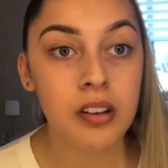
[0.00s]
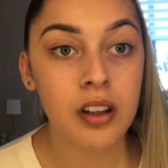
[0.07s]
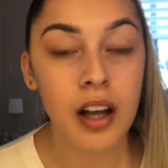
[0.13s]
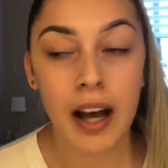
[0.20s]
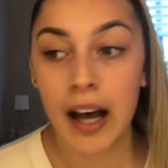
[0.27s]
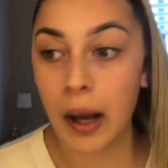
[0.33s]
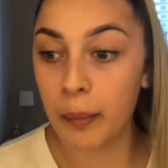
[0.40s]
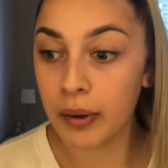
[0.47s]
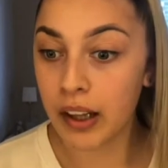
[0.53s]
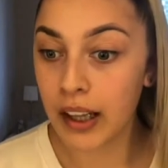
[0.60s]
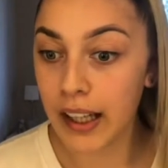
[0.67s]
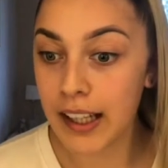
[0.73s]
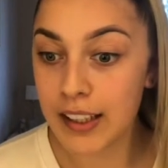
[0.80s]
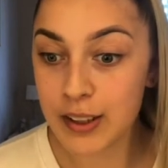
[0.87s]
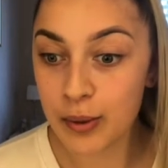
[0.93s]
I would
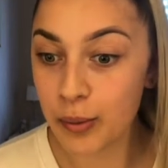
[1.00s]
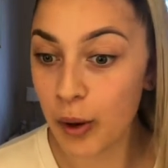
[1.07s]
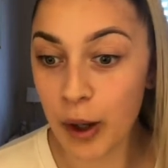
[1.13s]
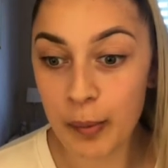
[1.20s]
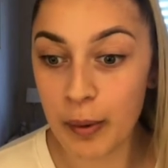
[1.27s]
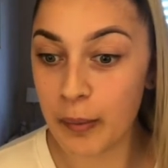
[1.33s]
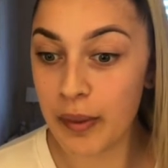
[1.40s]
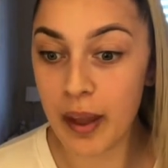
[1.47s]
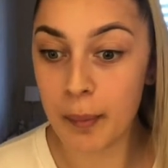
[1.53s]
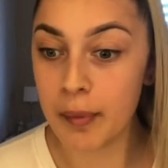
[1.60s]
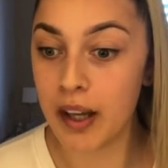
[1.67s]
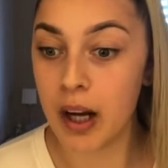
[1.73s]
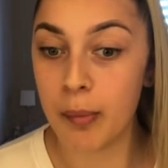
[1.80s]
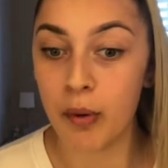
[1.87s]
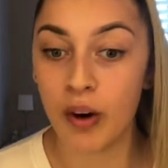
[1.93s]
like to walk about with that
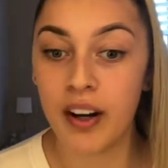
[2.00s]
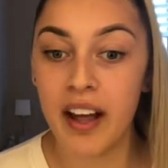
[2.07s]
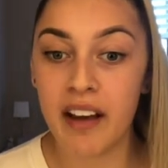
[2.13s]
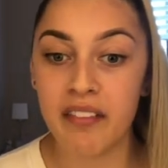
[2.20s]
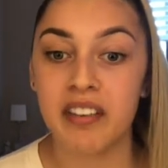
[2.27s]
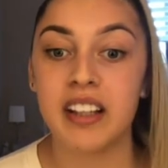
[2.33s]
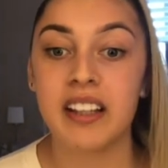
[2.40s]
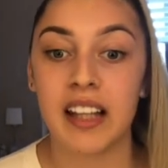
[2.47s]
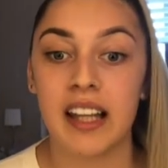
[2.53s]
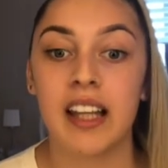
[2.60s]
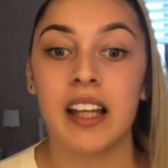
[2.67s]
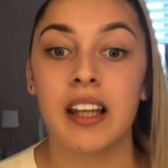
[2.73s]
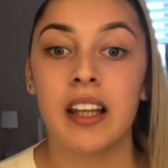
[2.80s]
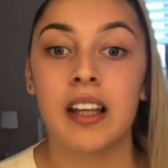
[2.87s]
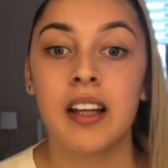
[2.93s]
makeup on every
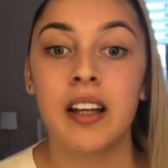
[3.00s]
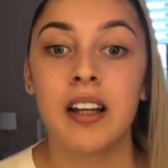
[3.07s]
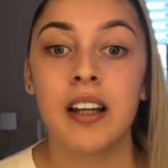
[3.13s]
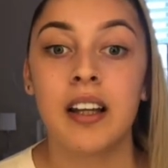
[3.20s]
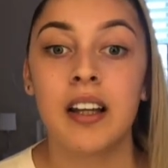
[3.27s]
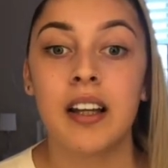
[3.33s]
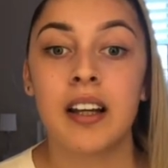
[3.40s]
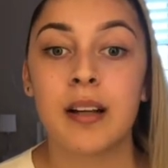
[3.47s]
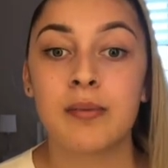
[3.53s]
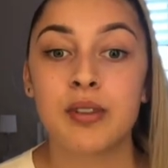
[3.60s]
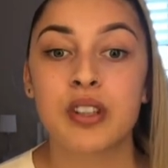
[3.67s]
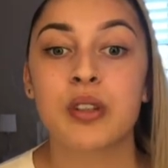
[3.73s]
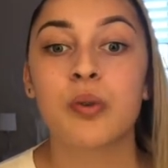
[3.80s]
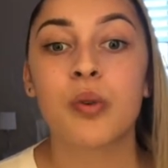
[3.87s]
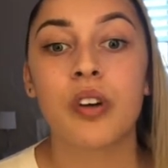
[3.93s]
day. And I'm
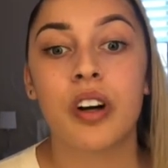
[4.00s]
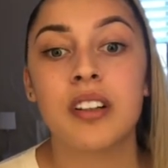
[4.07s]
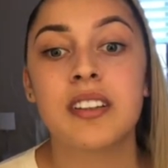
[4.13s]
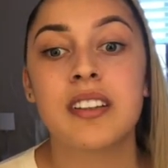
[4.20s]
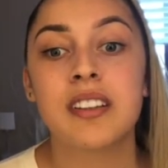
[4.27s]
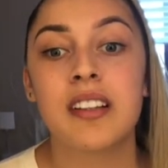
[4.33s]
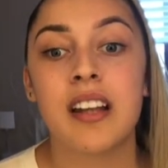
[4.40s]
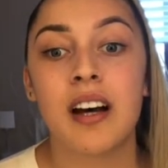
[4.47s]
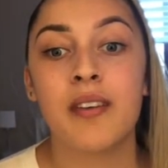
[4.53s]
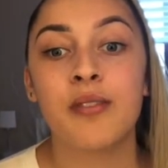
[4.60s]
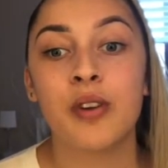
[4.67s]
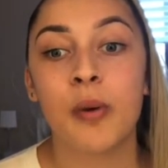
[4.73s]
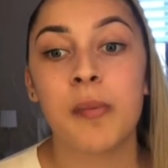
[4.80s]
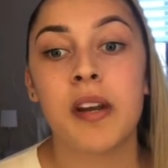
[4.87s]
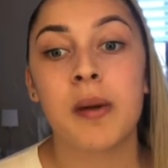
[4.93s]
so gutted that I've
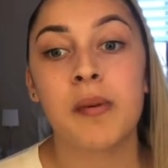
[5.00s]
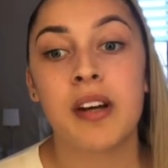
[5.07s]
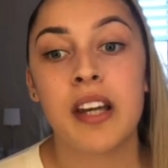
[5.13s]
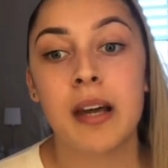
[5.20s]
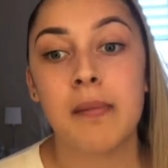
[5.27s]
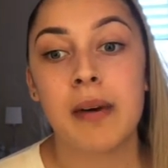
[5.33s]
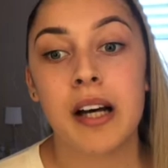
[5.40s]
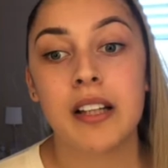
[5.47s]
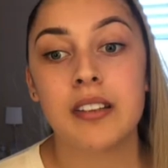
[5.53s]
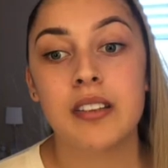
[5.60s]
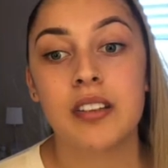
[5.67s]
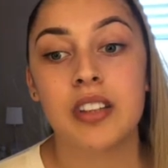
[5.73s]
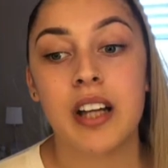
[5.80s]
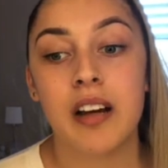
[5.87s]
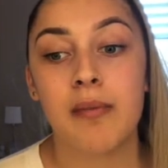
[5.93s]
not been able to get back to her
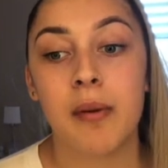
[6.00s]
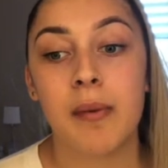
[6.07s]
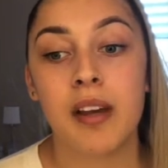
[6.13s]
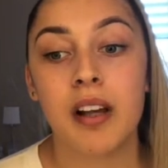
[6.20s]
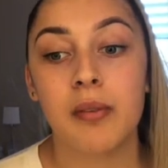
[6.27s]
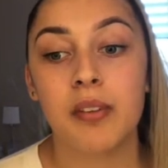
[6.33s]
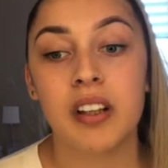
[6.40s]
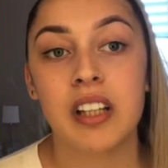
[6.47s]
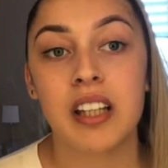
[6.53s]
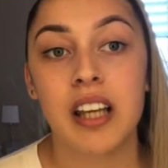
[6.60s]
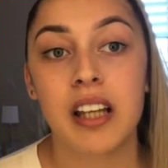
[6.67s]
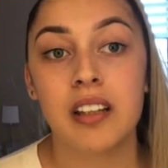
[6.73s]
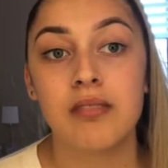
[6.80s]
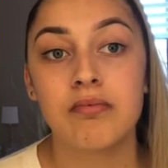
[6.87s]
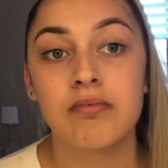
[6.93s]
to have my makeup done
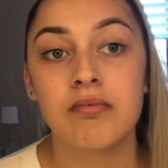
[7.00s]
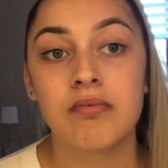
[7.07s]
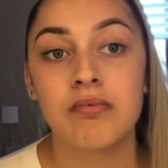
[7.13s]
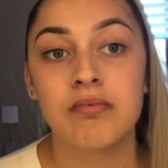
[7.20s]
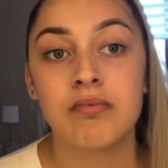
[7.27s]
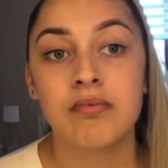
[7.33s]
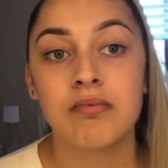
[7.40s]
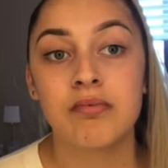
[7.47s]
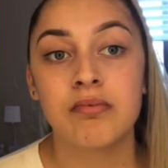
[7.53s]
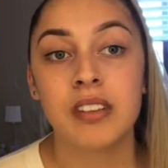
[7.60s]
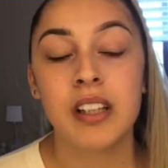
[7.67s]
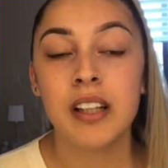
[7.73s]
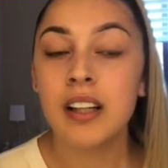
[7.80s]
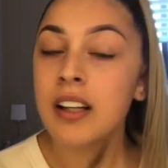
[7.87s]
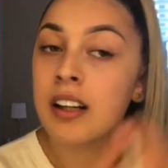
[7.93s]
again.
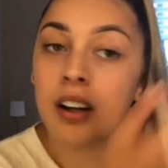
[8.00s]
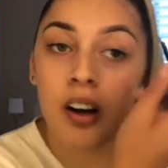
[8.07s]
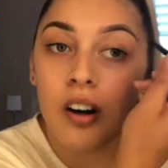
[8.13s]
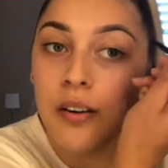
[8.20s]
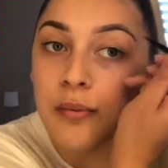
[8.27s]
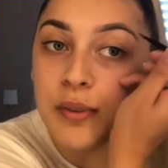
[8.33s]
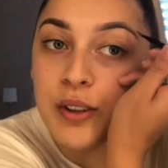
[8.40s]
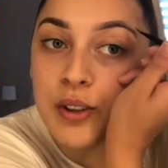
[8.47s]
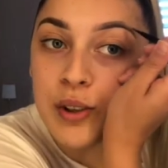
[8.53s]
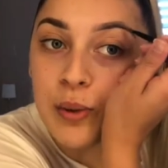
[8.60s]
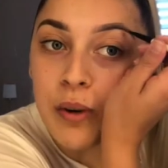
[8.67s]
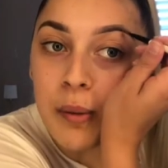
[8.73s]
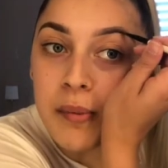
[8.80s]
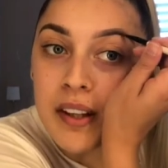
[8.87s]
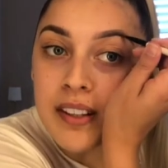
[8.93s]
Oh, it was so
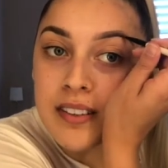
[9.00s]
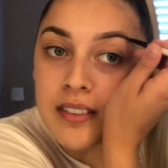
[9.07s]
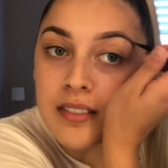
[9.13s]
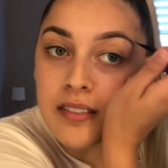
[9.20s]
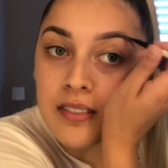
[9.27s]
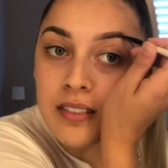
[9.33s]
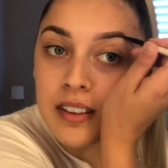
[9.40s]
amazing.